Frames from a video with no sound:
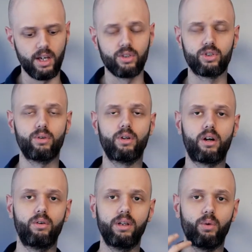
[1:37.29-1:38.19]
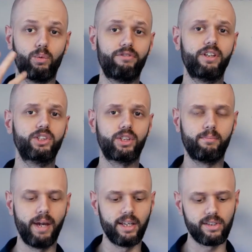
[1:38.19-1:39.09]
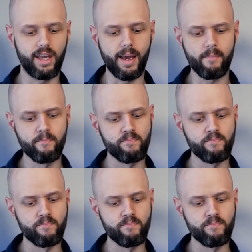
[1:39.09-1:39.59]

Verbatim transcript: So not only we finished the base game,